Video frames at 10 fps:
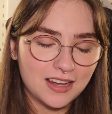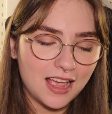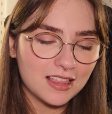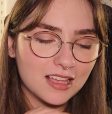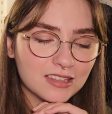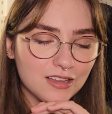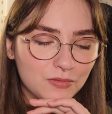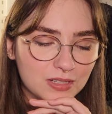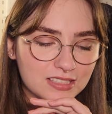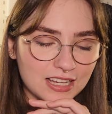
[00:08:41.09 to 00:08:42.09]
I love
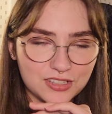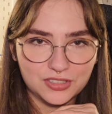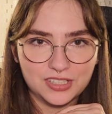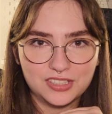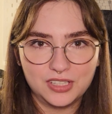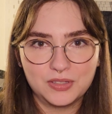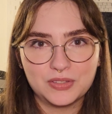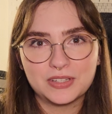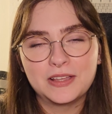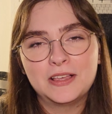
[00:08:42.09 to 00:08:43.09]
when texture is
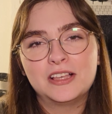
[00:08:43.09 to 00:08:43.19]
used